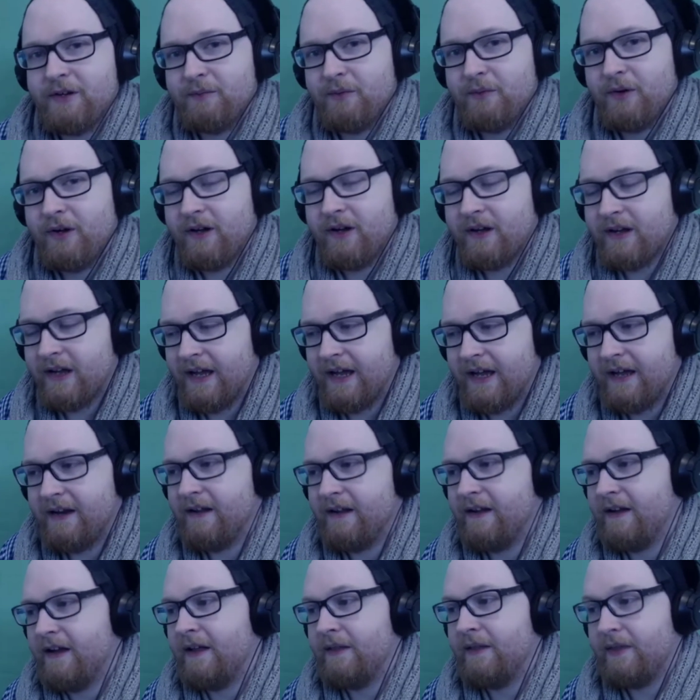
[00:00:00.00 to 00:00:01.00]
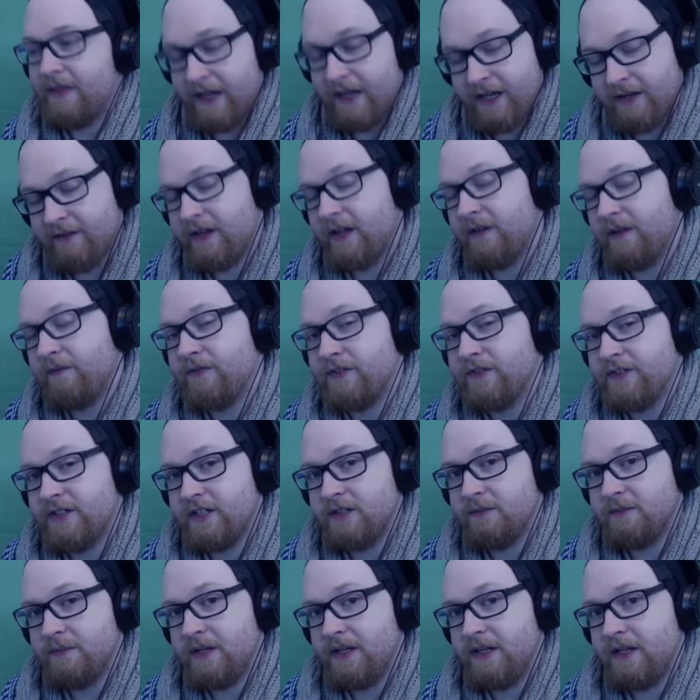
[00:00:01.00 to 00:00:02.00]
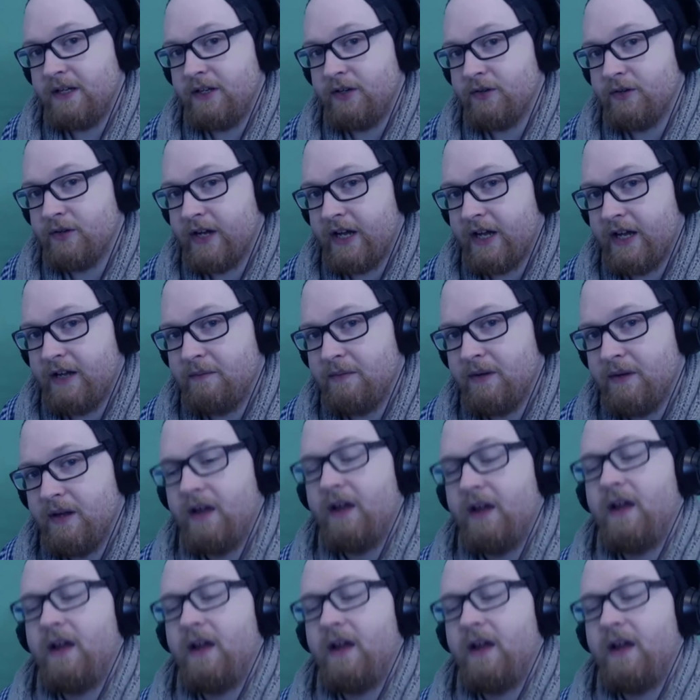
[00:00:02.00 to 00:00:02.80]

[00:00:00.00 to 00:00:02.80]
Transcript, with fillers: good work, and uh, and thank you again for sending me your game.